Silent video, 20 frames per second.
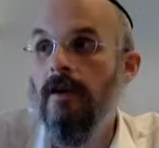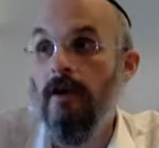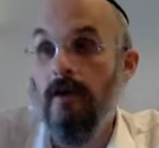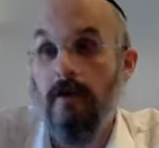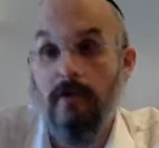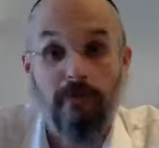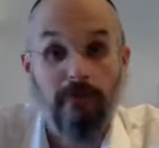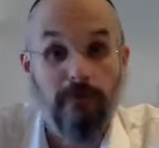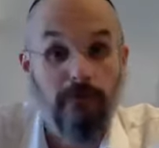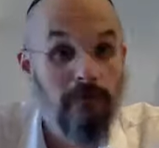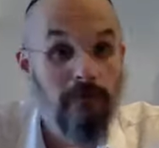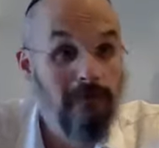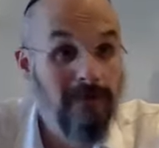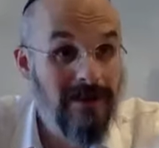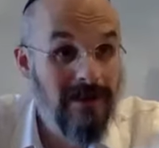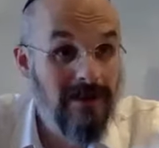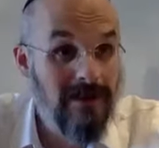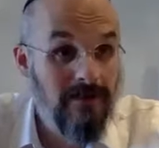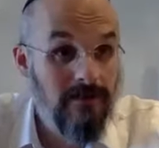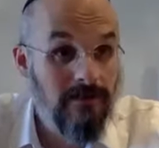For
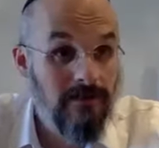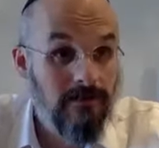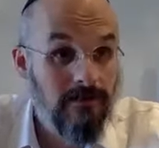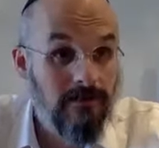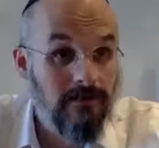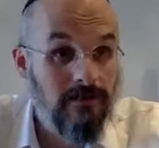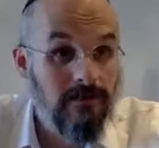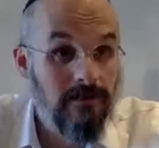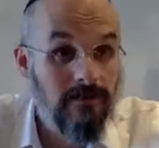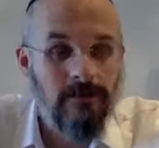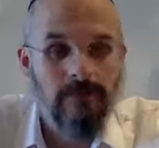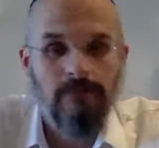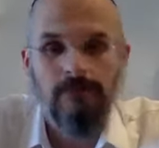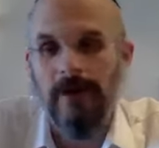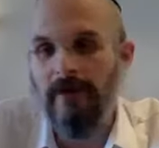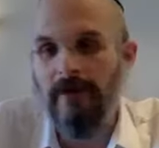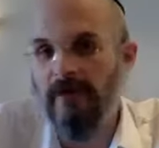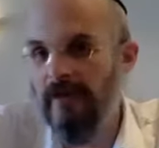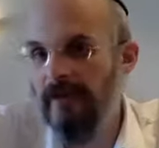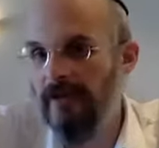me, my
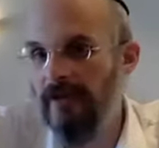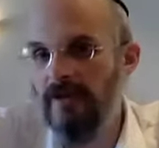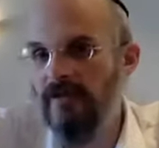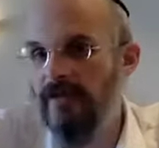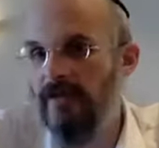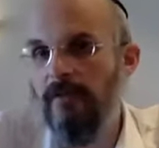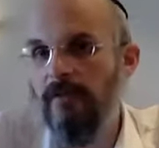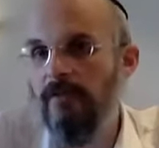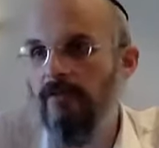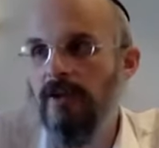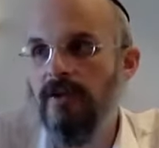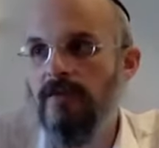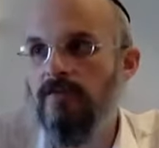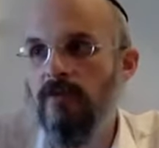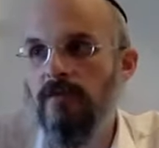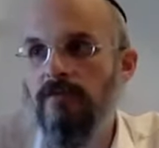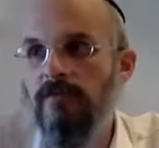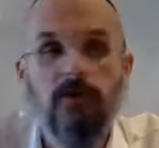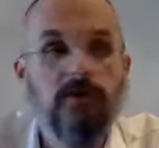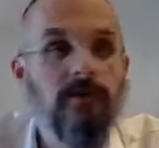feelings for them are much more
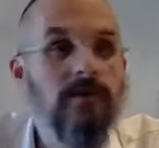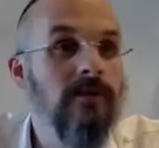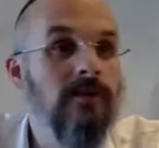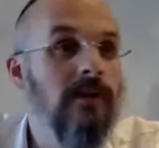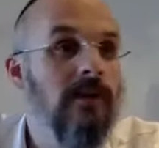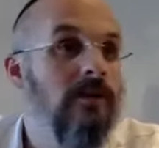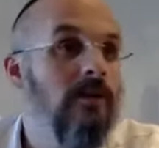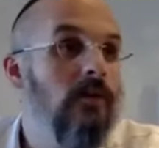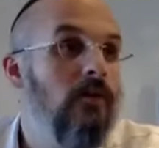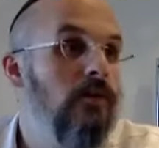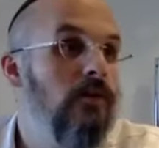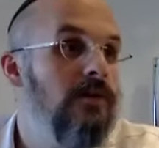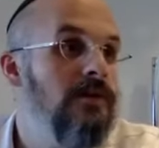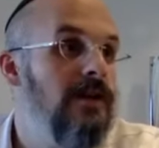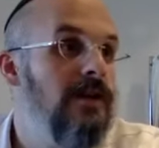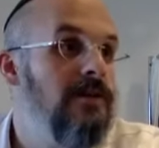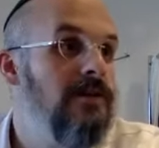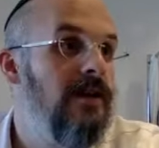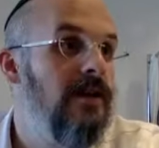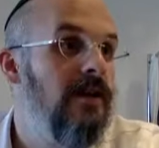important than the words I
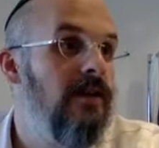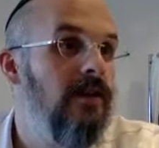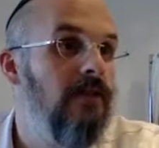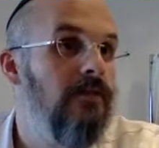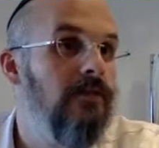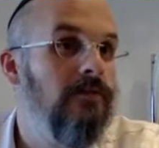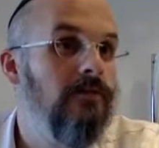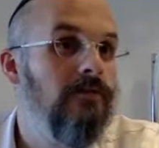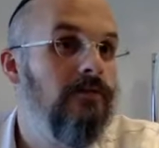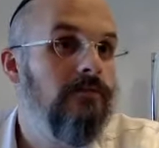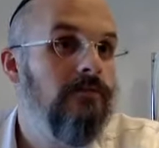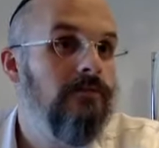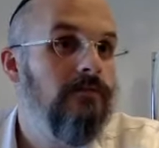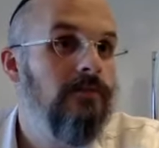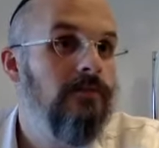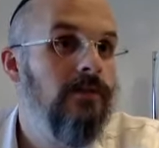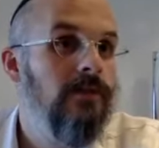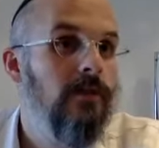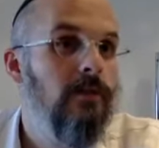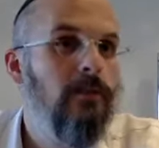say, I love you.
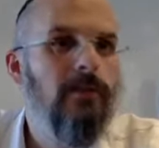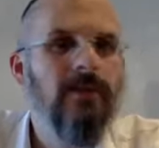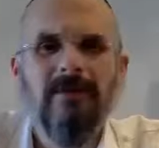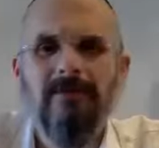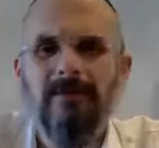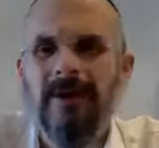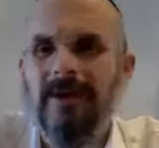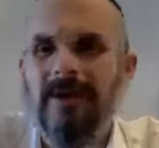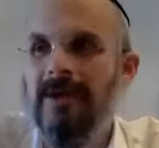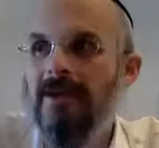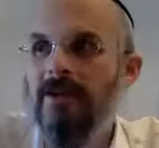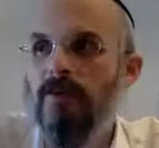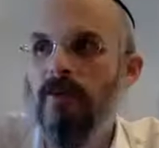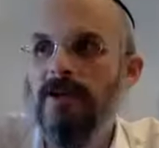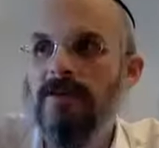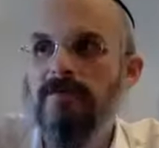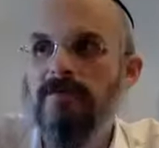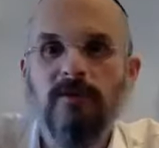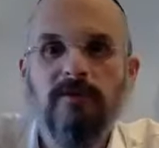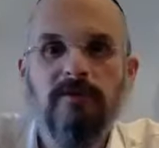But to my kid,
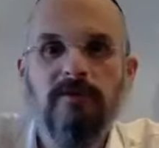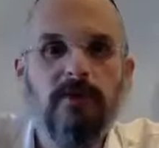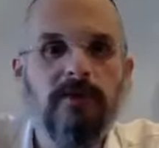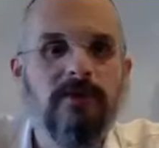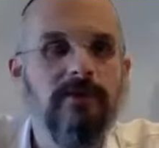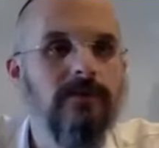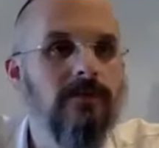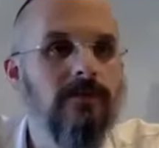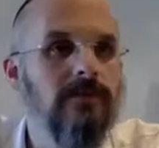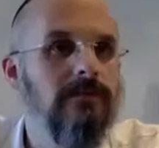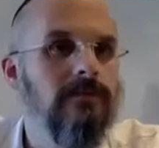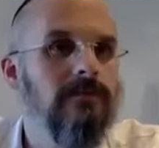what's more important?